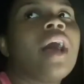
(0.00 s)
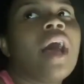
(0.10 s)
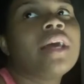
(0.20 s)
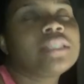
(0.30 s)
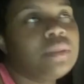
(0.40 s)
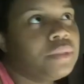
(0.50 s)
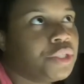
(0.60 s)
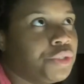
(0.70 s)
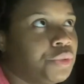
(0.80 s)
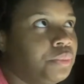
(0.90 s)
I sleep with
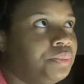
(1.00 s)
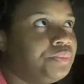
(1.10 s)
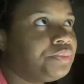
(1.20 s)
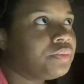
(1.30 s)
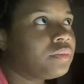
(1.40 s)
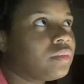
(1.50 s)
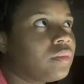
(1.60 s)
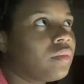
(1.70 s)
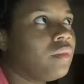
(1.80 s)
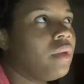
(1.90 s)
two.
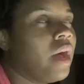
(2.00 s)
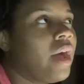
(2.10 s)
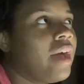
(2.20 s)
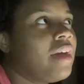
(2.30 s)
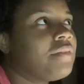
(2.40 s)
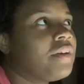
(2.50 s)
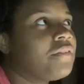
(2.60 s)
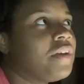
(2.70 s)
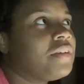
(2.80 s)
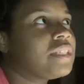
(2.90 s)
I have a
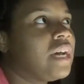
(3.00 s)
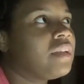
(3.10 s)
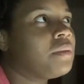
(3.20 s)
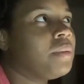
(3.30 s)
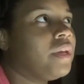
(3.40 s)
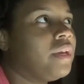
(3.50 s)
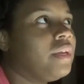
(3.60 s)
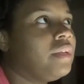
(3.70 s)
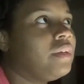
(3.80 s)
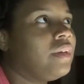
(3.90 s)
favorite side of the
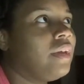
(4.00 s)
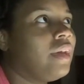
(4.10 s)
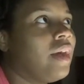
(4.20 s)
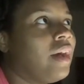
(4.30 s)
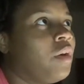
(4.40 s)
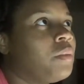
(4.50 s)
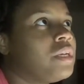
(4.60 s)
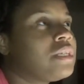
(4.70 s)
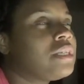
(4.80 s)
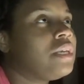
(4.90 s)
bed. I
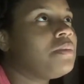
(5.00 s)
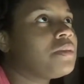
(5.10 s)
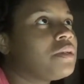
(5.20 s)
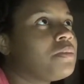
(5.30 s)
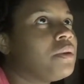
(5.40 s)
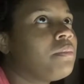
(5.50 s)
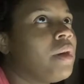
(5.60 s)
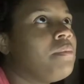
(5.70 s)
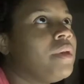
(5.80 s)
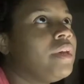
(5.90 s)
always seem to put
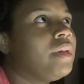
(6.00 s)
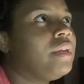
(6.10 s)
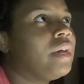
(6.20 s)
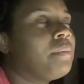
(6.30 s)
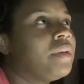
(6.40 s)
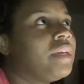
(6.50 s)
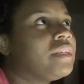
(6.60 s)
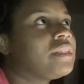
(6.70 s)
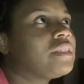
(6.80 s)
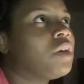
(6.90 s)
my bed up
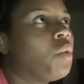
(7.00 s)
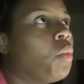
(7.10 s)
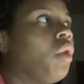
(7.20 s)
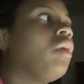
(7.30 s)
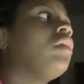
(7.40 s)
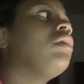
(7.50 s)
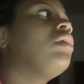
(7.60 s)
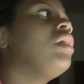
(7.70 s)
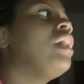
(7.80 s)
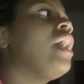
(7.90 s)
against a
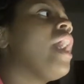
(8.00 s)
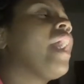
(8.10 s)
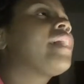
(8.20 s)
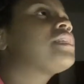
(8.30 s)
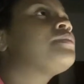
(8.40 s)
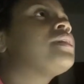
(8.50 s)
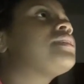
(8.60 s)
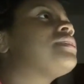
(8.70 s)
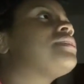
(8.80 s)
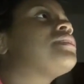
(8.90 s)
wall. I guess
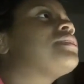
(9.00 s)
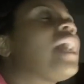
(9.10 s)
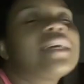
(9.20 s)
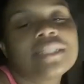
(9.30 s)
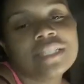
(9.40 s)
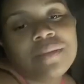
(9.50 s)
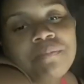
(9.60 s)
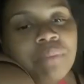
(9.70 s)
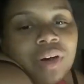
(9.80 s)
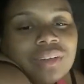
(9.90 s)
because it's just, I sleep
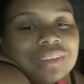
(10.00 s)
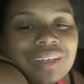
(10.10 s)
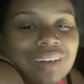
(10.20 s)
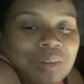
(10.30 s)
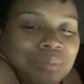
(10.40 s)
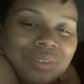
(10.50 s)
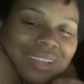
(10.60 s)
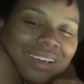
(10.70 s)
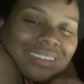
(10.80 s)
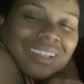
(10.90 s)
balled up
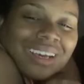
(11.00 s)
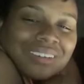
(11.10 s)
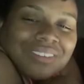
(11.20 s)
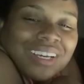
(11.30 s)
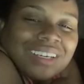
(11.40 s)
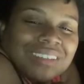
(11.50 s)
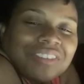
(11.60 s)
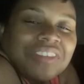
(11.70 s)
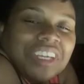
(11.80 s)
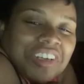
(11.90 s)
like a fucking
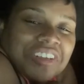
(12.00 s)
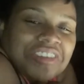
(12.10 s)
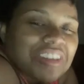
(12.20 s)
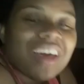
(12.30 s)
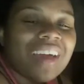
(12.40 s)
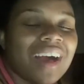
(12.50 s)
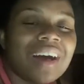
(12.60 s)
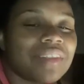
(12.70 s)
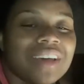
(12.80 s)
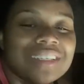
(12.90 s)
fetus. Like,
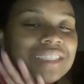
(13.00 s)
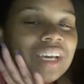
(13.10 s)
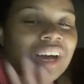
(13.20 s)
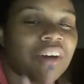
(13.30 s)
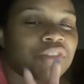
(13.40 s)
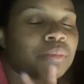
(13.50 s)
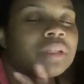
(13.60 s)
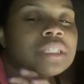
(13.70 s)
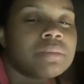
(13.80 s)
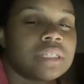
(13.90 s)
that is the
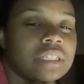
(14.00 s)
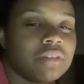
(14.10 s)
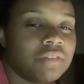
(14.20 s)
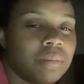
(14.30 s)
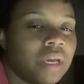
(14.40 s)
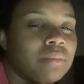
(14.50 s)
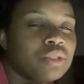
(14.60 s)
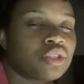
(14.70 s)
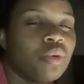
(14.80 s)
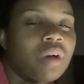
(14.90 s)
comfortablest position for me. I'm
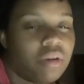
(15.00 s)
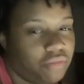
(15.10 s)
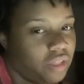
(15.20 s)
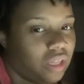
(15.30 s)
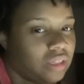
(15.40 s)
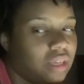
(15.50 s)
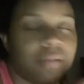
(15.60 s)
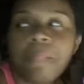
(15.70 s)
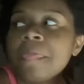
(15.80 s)
so comfy like that.